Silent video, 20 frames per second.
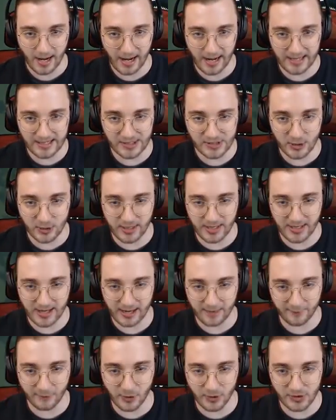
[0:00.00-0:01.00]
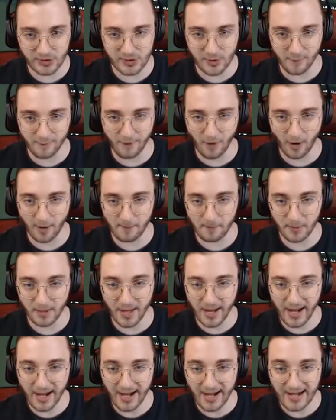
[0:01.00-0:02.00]
It is looking kind of good so far.
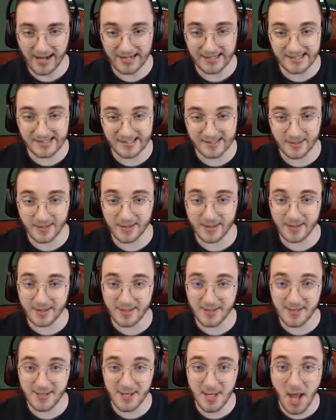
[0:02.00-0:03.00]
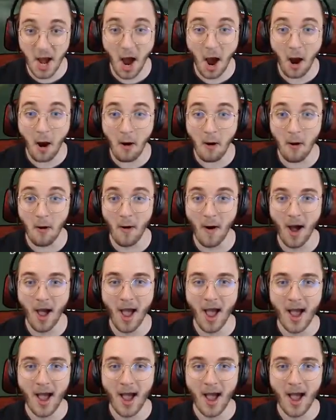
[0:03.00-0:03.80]
Please! No!